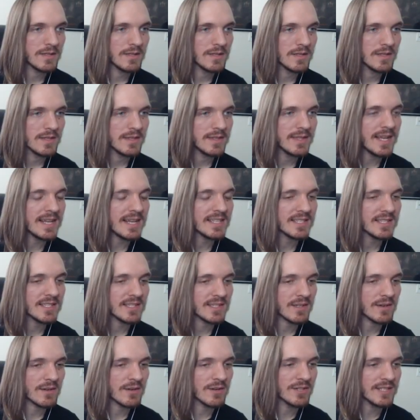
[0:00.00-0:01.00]
That's
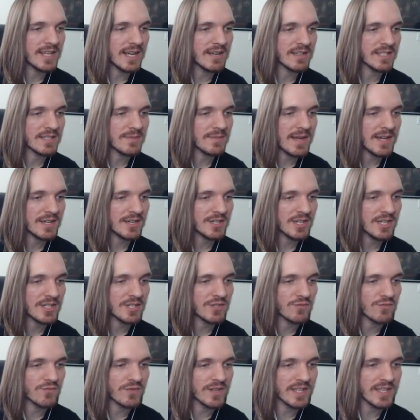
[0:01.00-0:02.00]
her down smash. It's
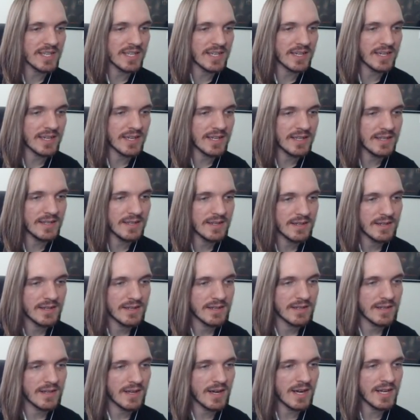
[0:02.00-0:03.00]
really good.
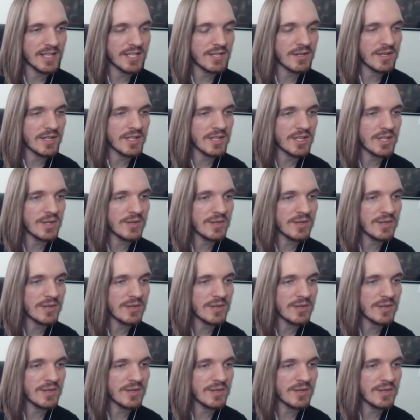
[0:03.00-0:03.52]
You can use it.